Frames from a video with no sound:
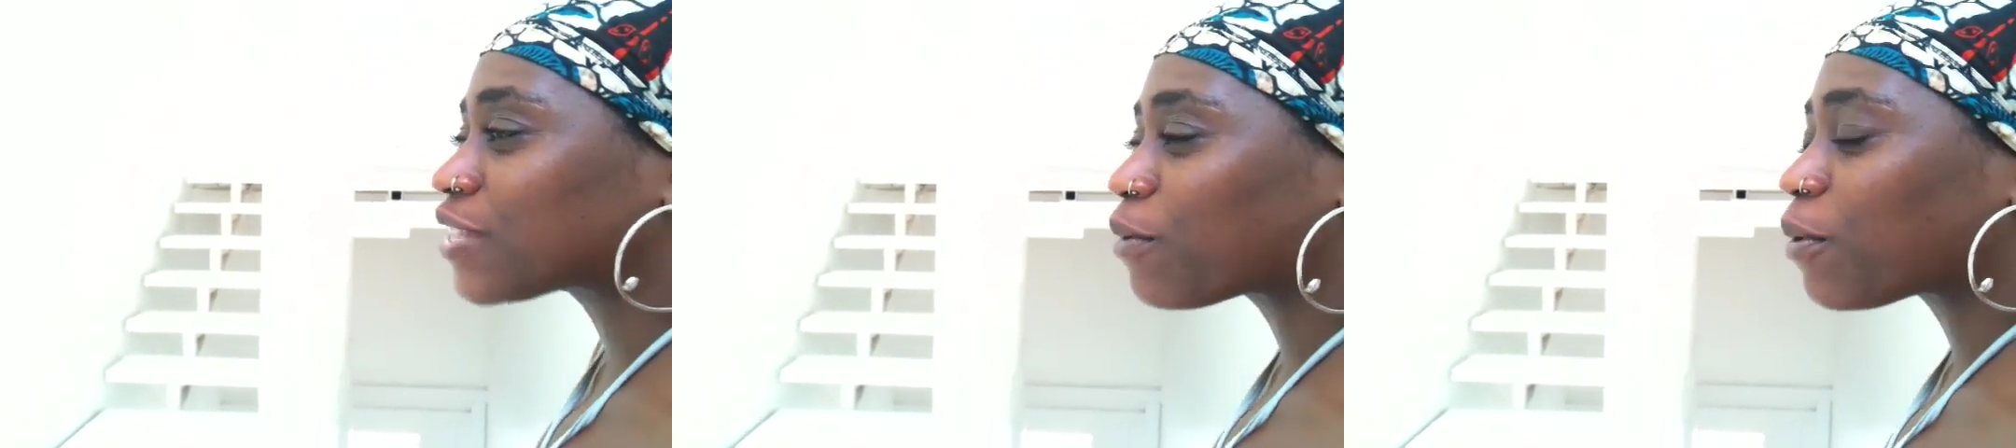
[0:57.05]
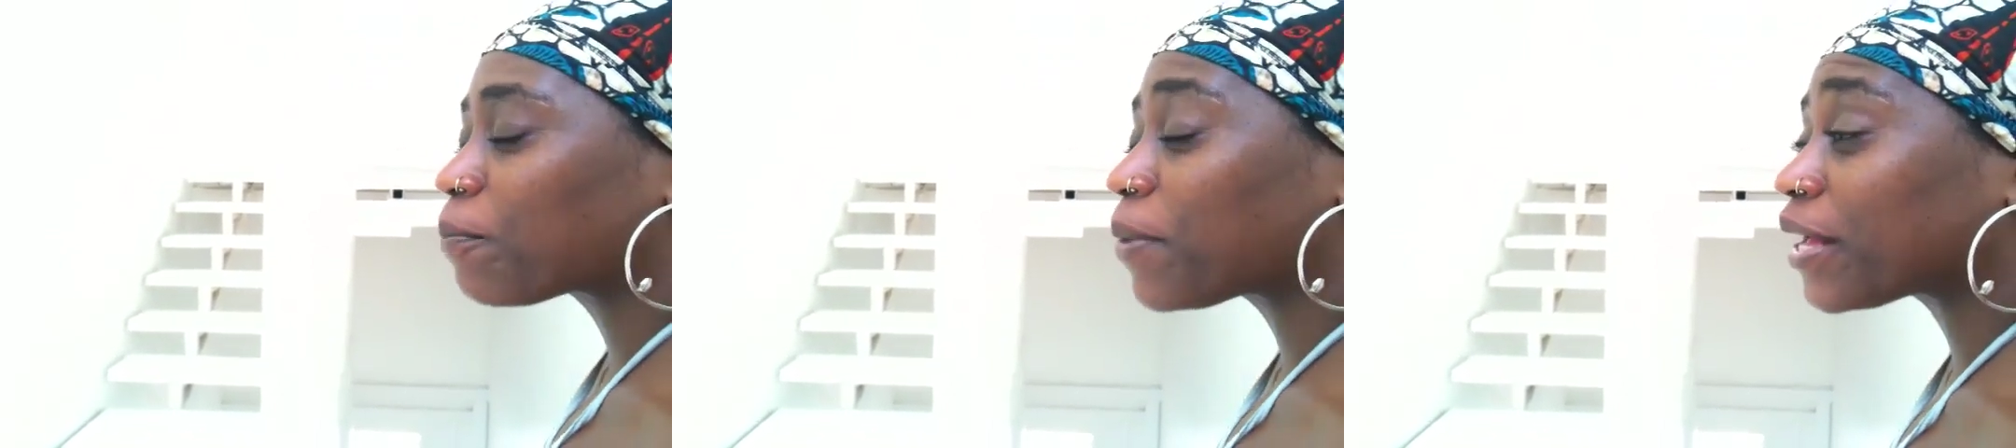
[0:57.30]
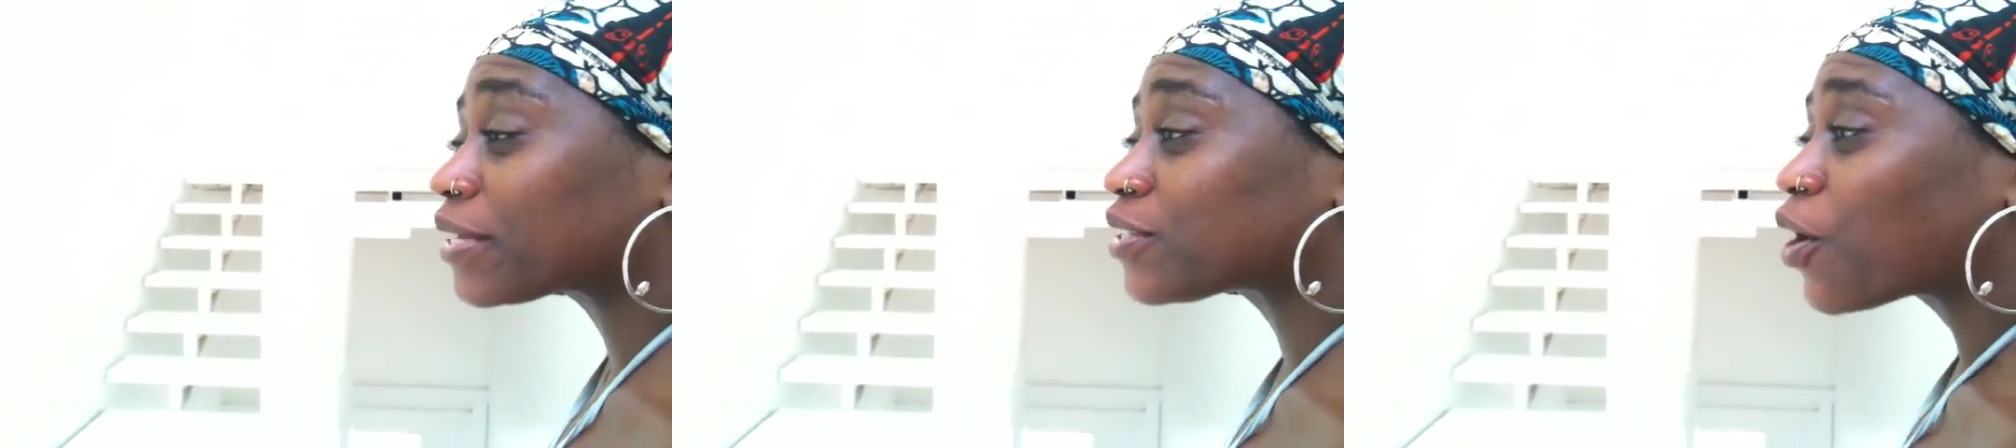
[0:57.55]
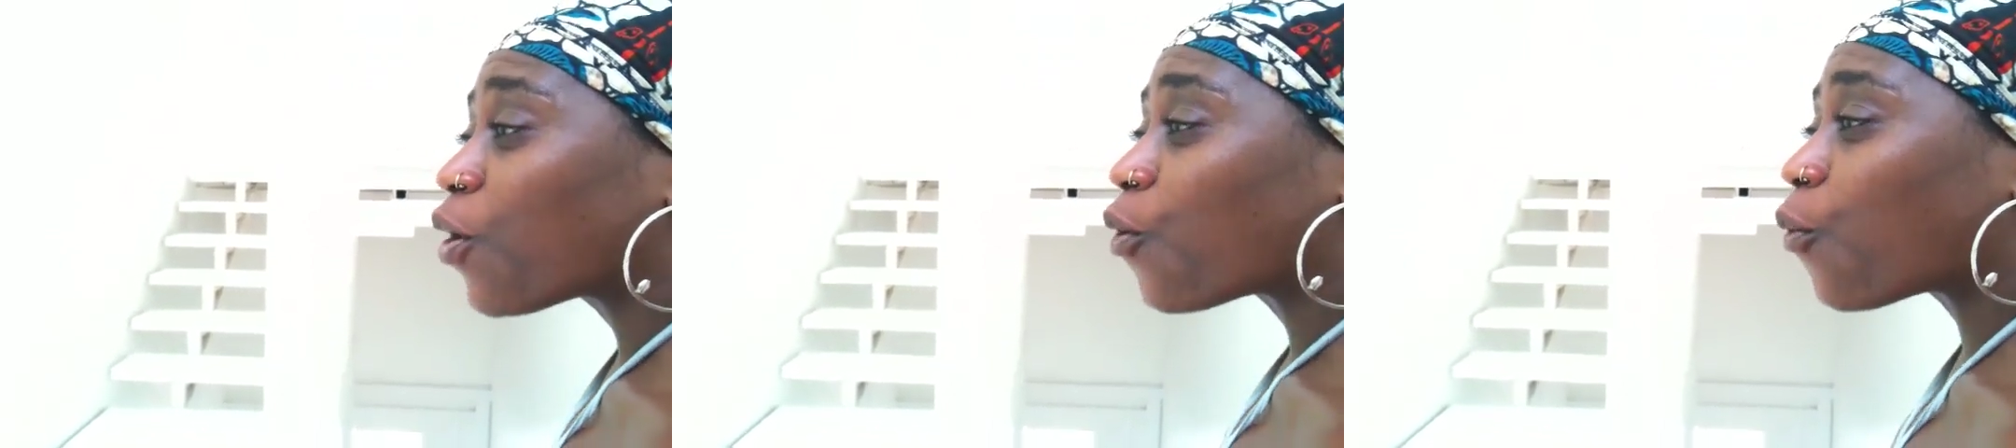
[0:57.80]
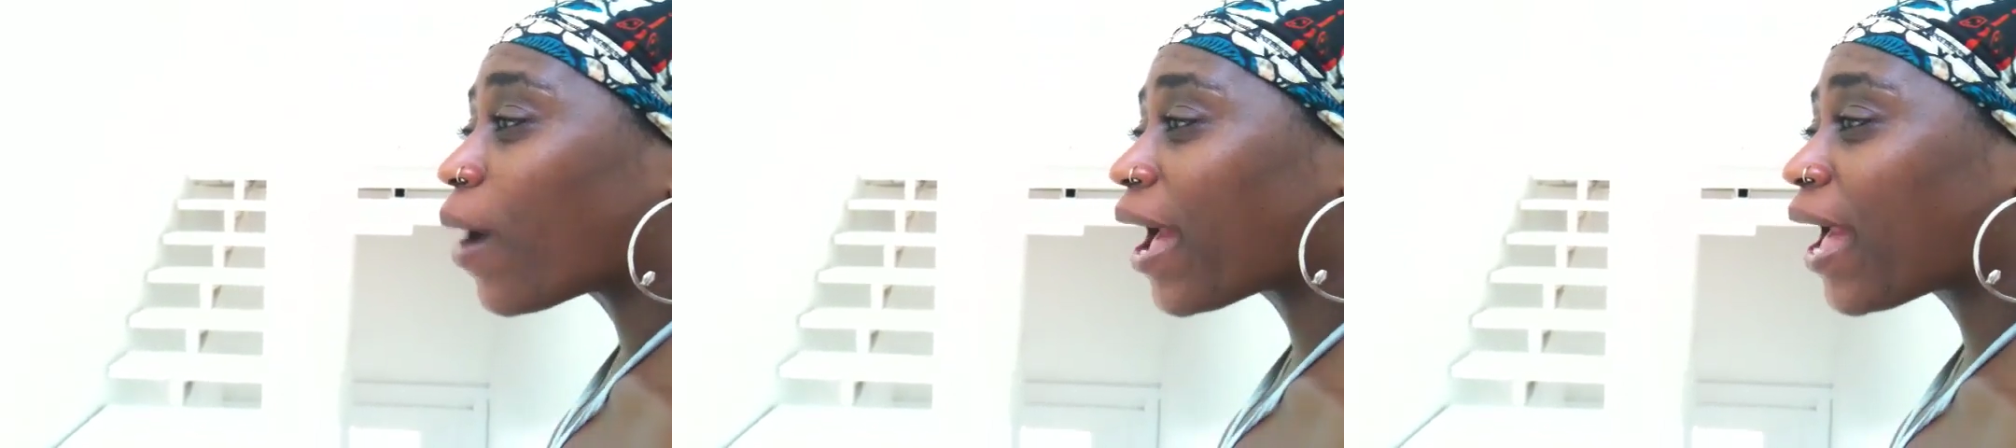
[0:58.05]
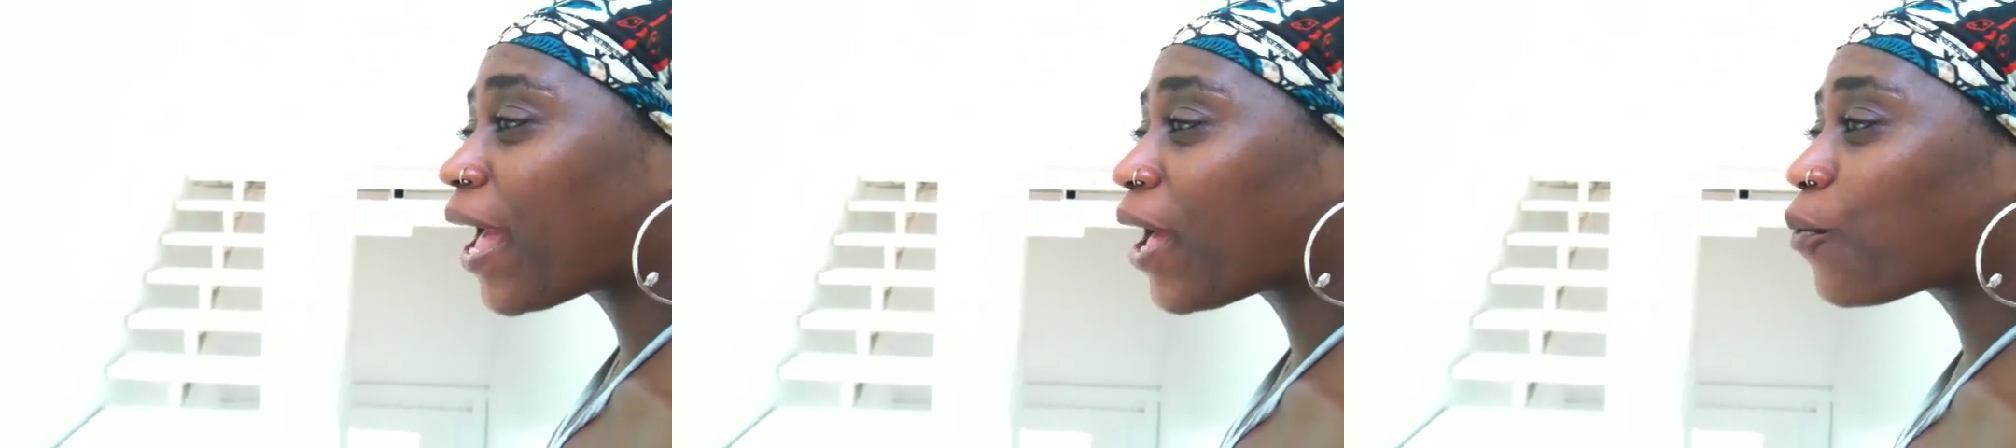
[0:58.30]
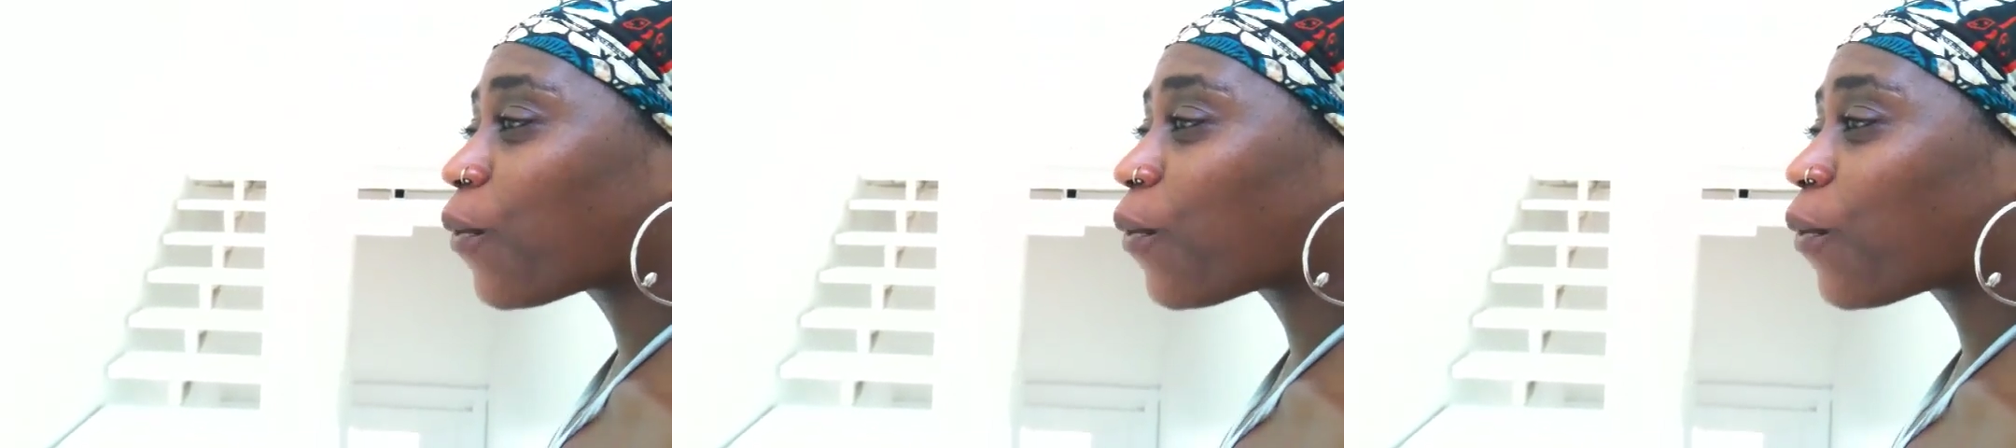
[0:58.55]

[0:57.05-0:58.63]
they were picked way,